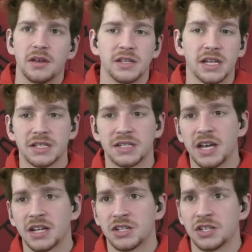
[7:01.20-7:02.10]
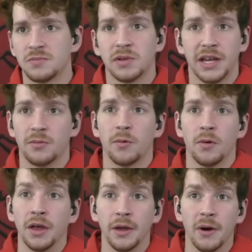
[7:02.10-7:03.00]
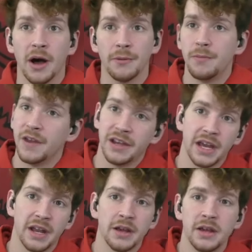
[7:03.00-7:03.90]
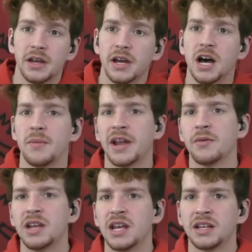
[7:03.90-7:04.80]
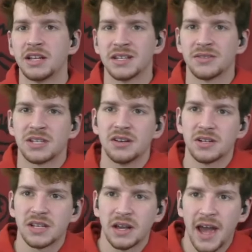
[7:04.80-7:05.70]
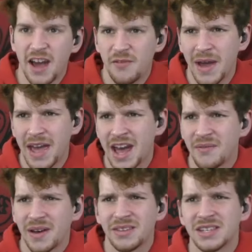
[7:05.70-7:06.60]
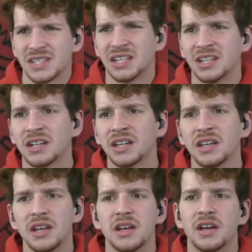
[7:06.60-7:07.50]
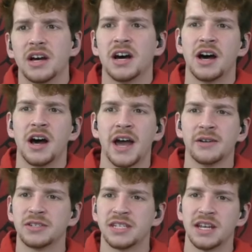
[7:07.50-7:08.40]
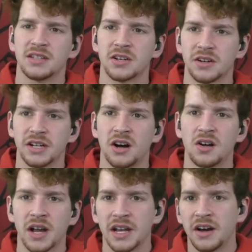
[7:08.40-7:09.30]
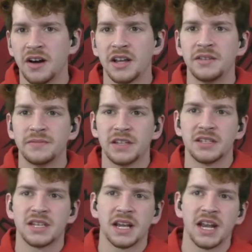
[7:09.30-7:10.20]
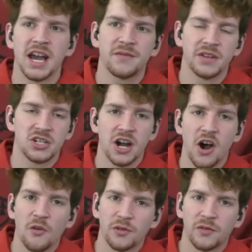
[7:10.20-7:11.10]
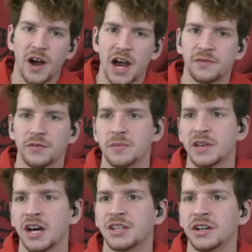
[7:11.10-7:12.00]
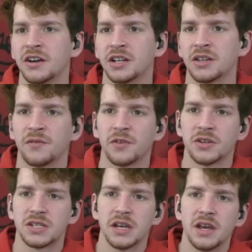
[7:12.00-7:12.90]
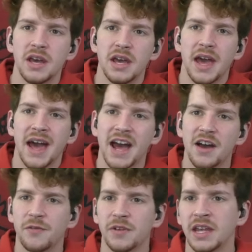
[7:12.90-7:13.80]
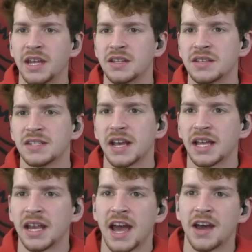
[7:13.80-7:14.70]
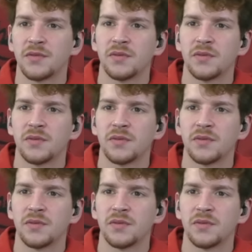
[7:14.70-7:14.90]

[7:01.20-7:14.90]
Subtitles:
Texas Tech just played really well. They did. And I went in because I was curious, like half by half, how did this look? Iowa State turned it all kind of on in the second half. They shot 0 for 5 from beyond the arc in the first half. And then in the second half,